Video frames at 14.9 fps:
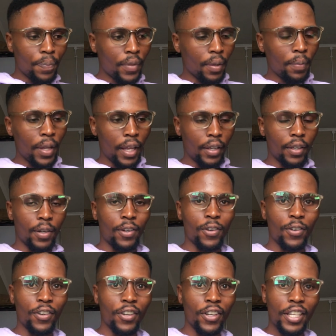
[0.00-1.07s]
I'm like,
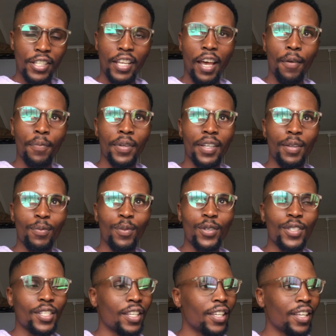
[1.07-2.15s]
it's happening,
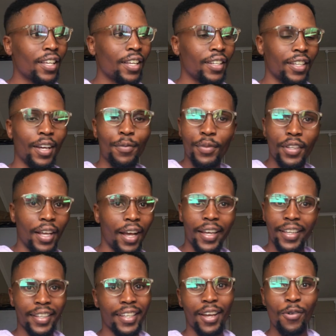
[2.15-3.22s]
boss. Now I'm
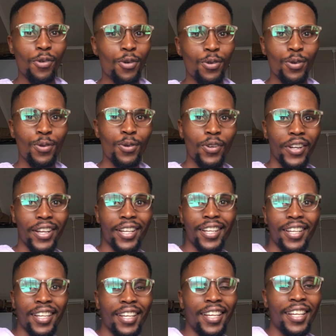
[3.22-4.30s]
like, ngiyakhulula.
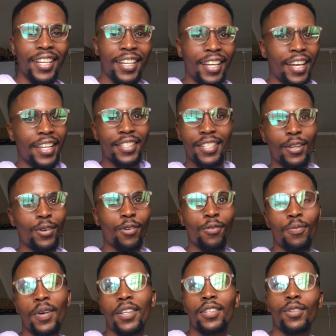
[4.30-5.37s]
I take
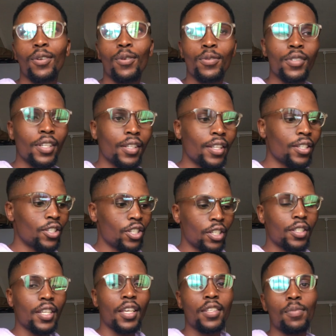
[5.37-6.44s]
off my clothes, and then she
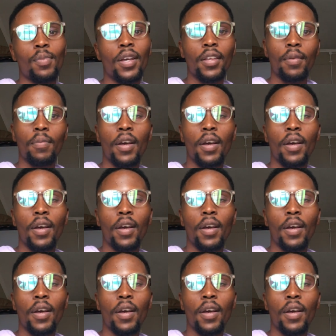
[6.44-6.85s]
takes my